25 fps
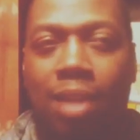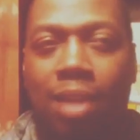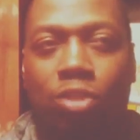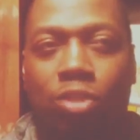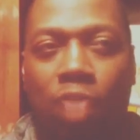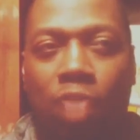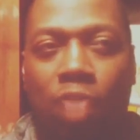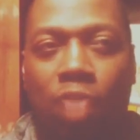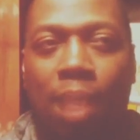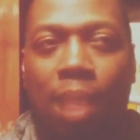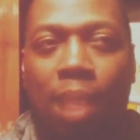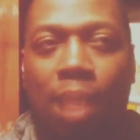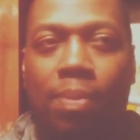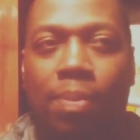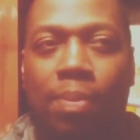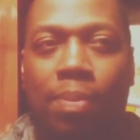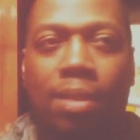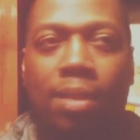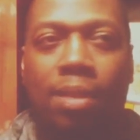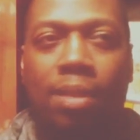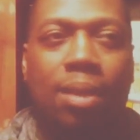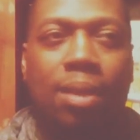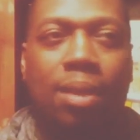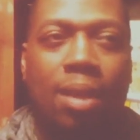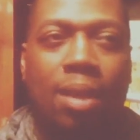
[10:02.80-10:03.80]
of
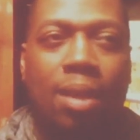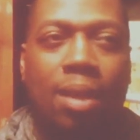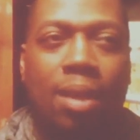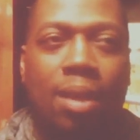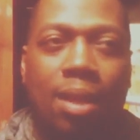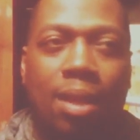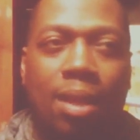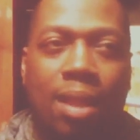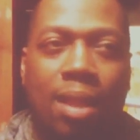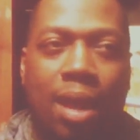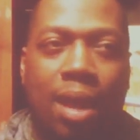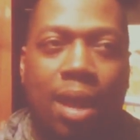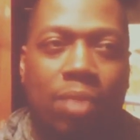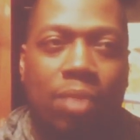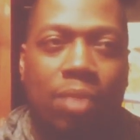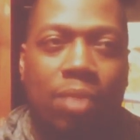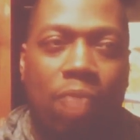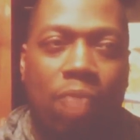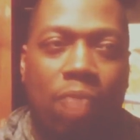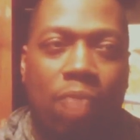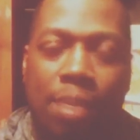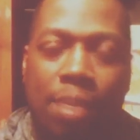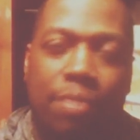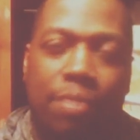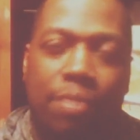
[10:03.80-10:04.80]
dropping like
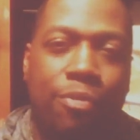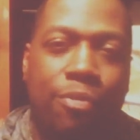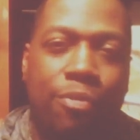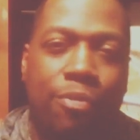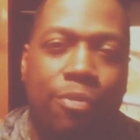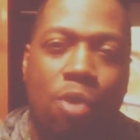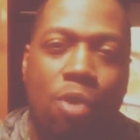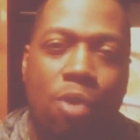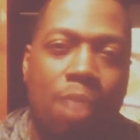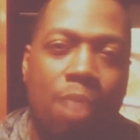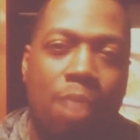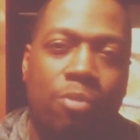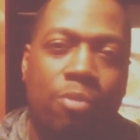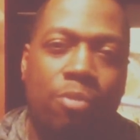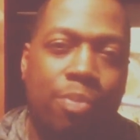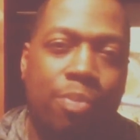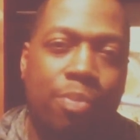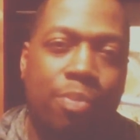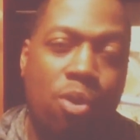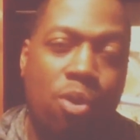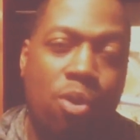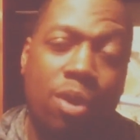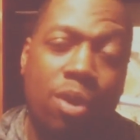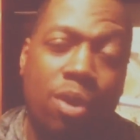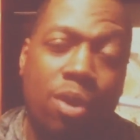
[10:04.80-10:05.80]
right before I'm
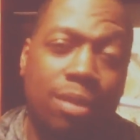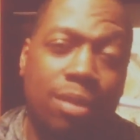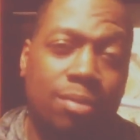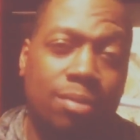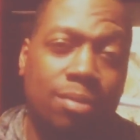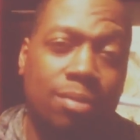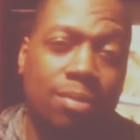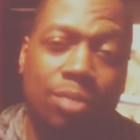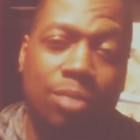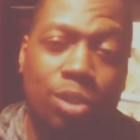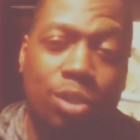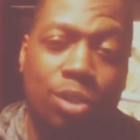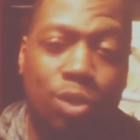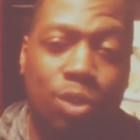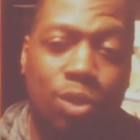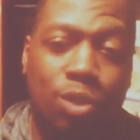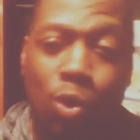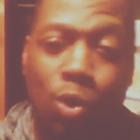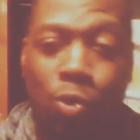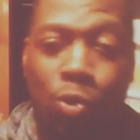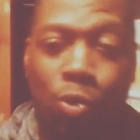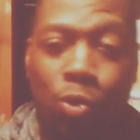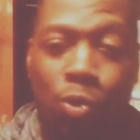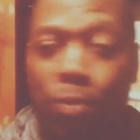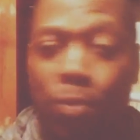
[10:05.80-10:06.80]
reporting to
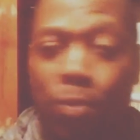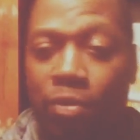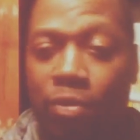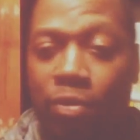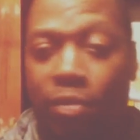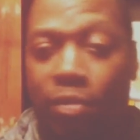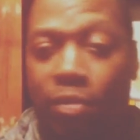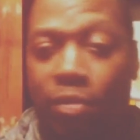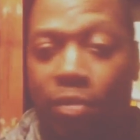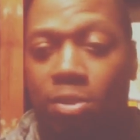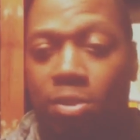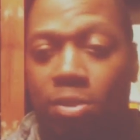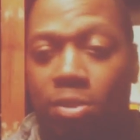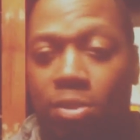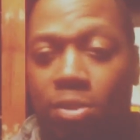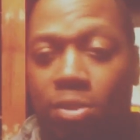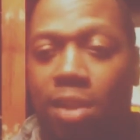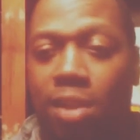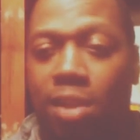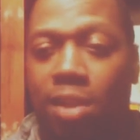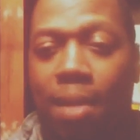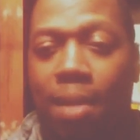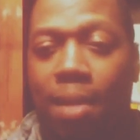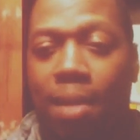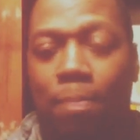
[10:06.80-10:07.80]
school for the first
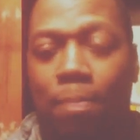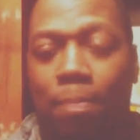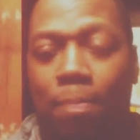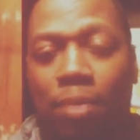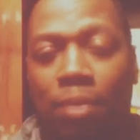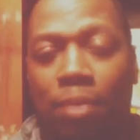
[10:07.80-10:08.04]
time.